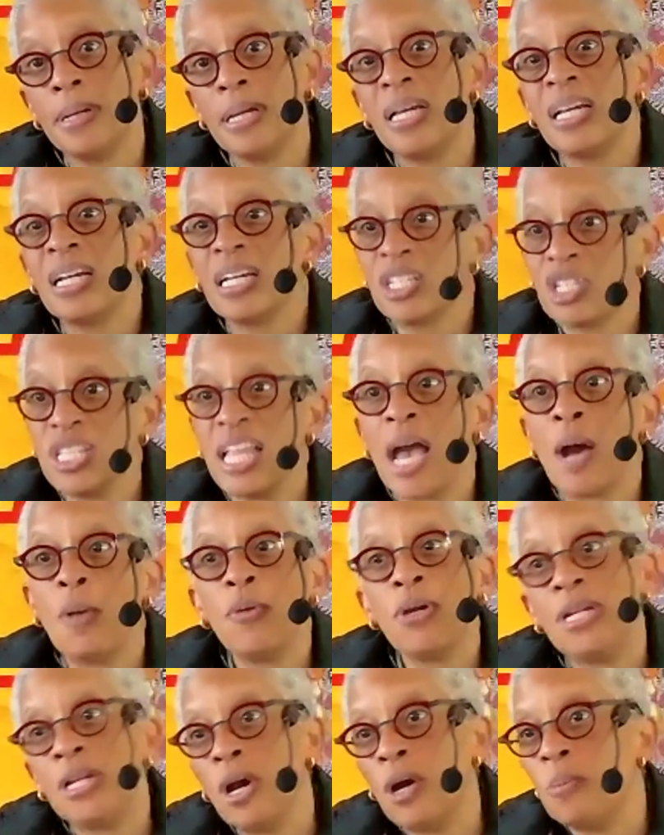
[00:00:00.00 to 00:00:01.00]
Because now
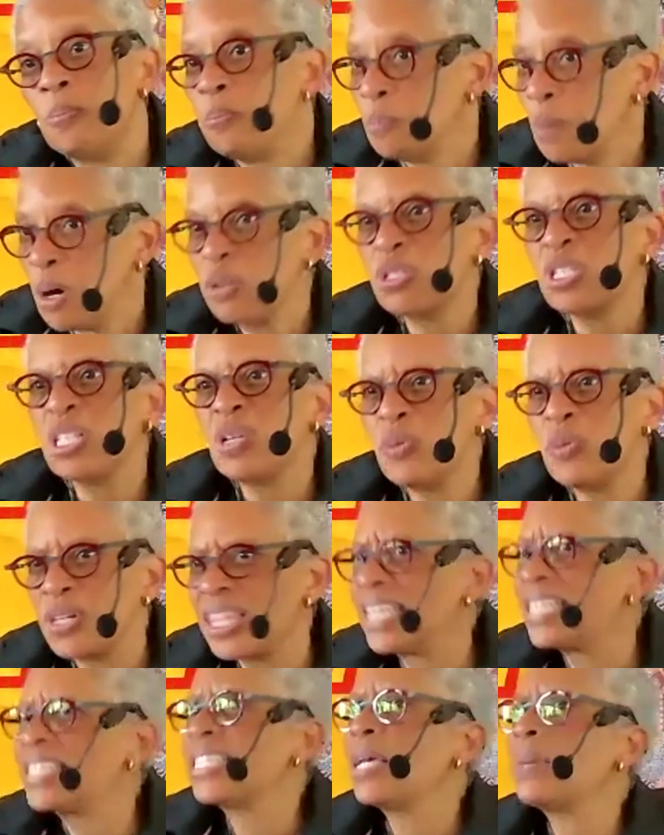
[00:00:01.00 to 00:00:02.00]
we know mostly what
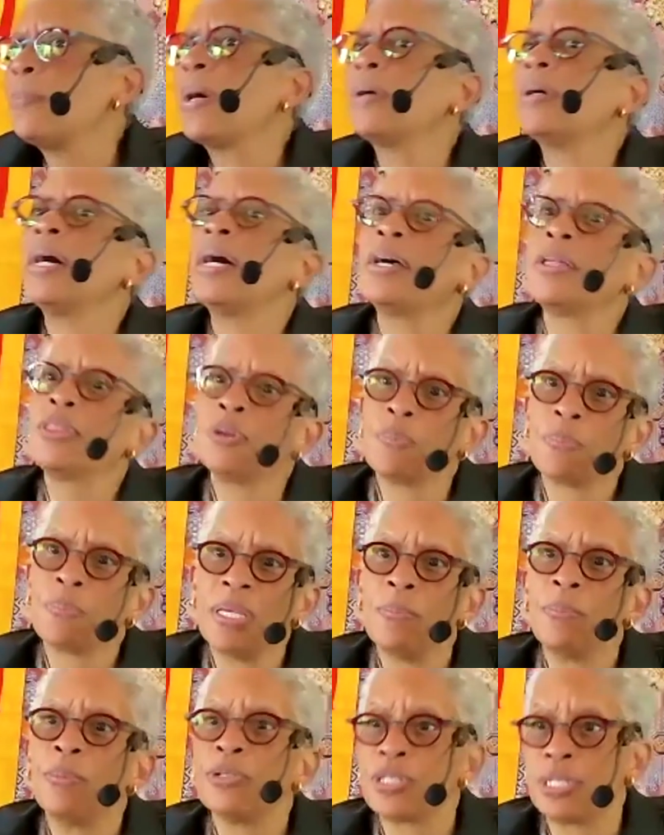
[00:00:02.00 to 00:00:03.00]
they say about other
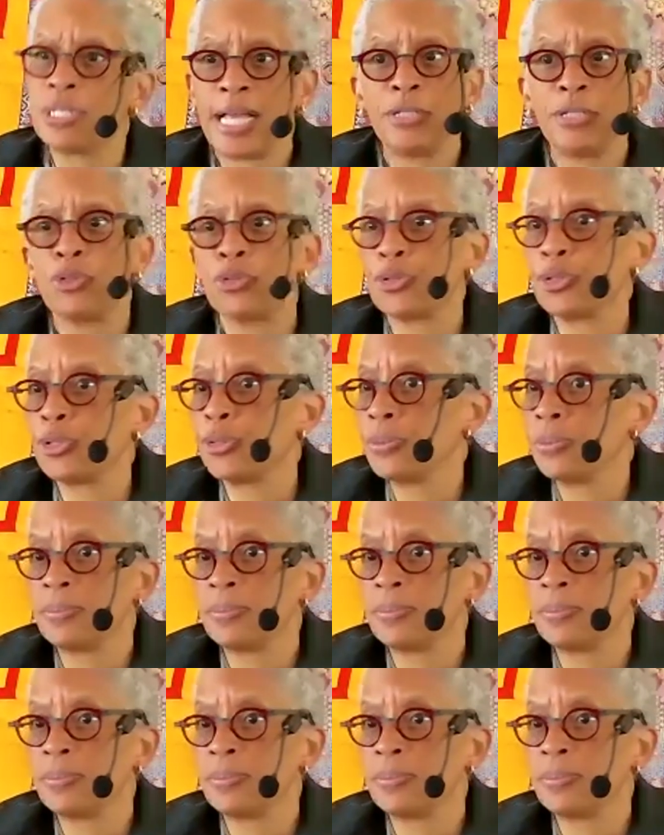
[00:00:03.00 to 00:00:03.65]
people is not true.